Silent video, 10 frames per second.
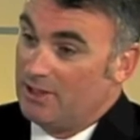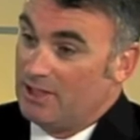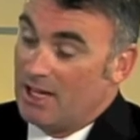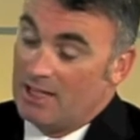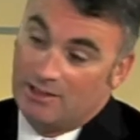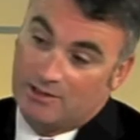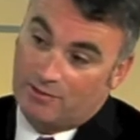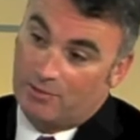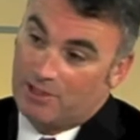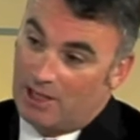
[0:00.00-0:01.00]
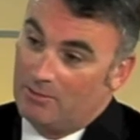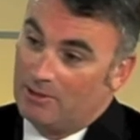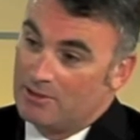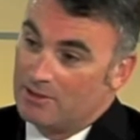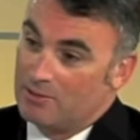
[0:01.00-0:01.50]
gains from
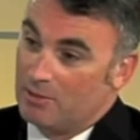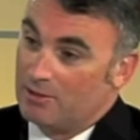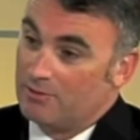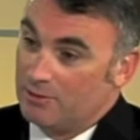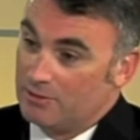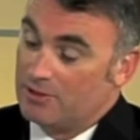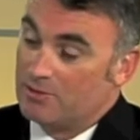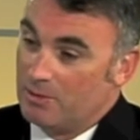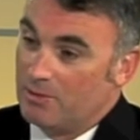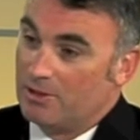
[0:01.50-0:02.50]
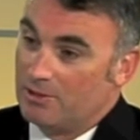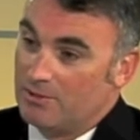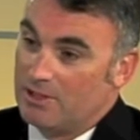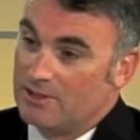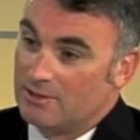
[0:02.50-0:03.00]
tablets and smartphones as being one of the
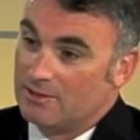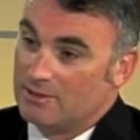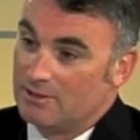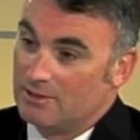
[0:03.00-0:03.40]
reasons.